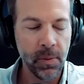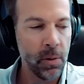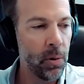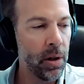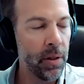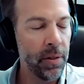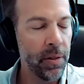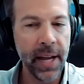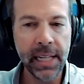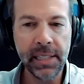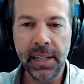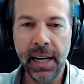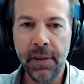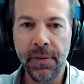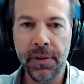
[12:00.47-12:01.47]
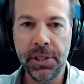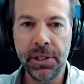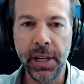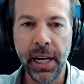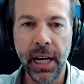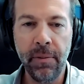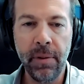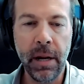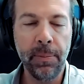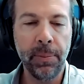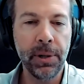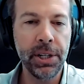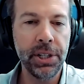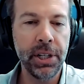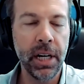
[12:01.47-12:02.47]
Well, thanks again for tuning in. We
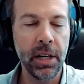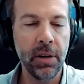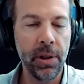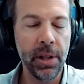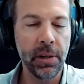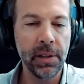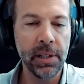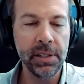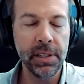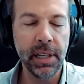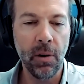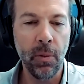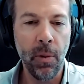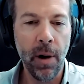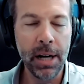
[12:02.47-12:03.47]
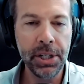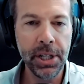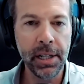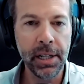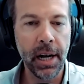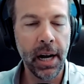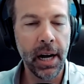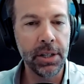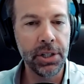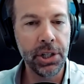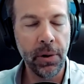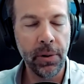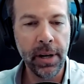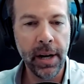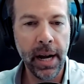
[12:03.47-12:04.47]
appreciate you, whether you're listening or watching. Joe
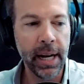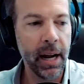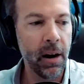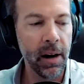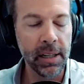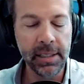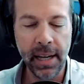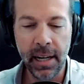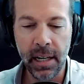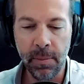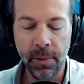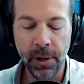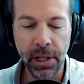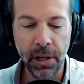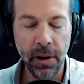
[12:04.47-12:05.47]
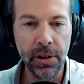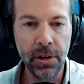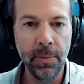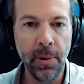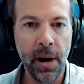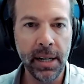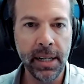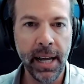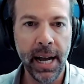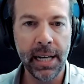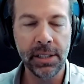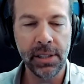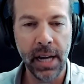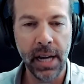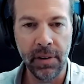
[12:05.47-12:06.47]
and I are excited to bring you a new
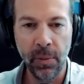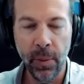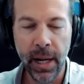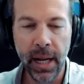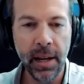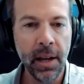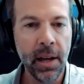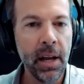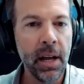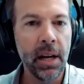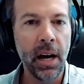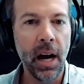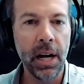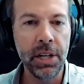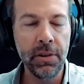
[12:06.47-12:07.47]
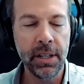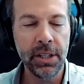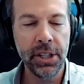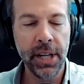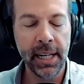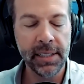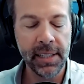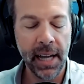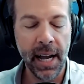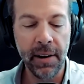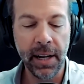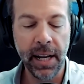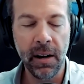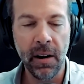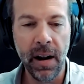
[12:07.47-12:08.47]
podcast every week. You can check us out
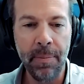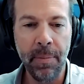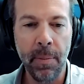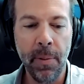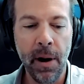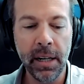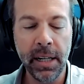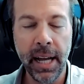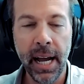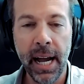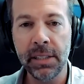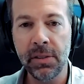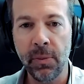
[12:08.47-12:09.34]
again on Apple Podcasts.